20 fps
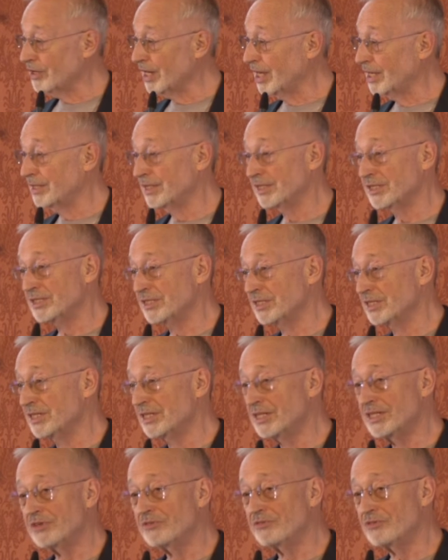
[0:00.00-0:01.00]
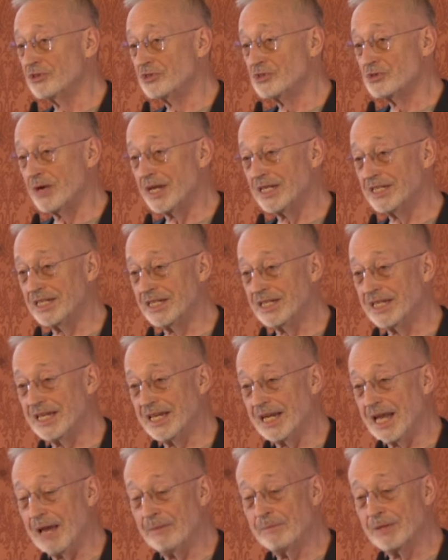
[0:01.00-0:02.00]
If you're trained in
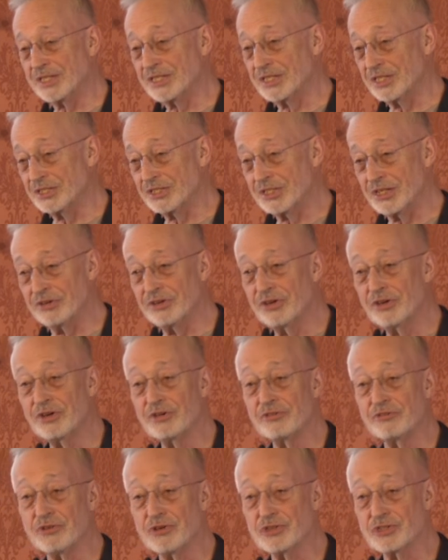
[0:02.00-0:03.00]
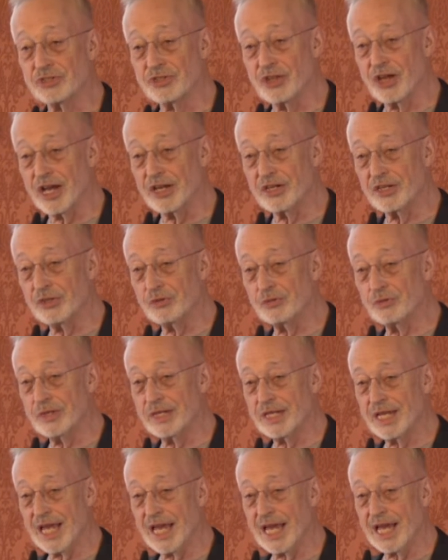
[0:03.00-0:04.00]
economics, it's the first thought you
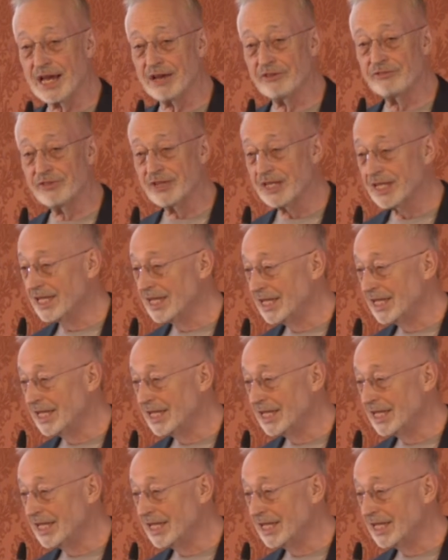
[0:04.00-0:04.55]
would have.